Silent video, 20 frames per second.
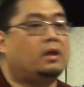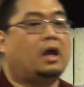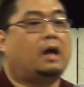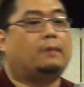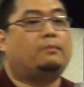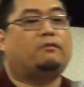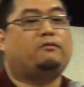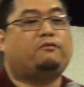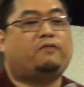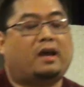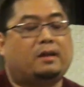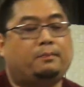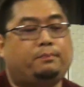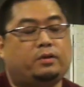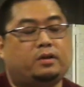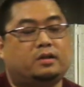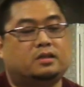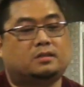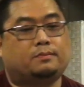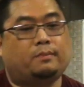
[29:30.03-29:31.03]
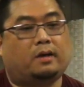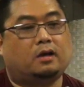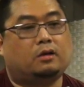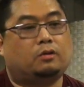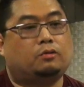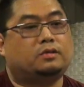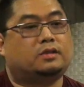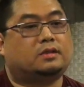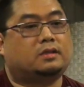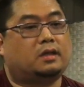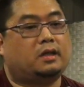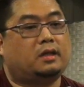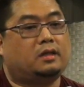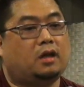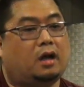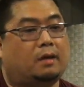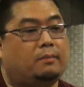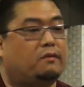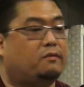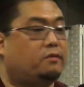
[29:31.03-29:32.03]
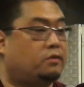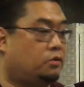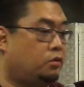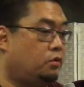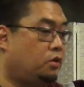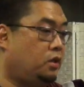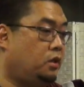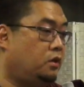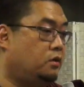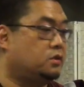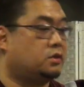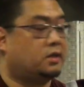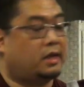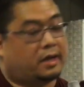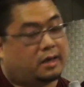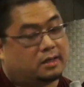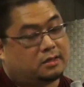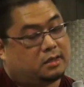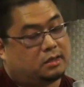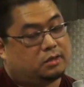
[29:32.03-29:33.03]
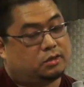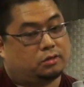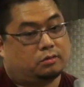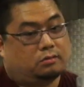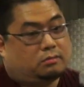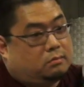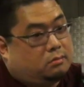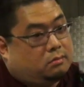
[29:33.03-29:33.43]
I'm a fat Buddhist monk who studied Dharma for 30 years and I can teach you.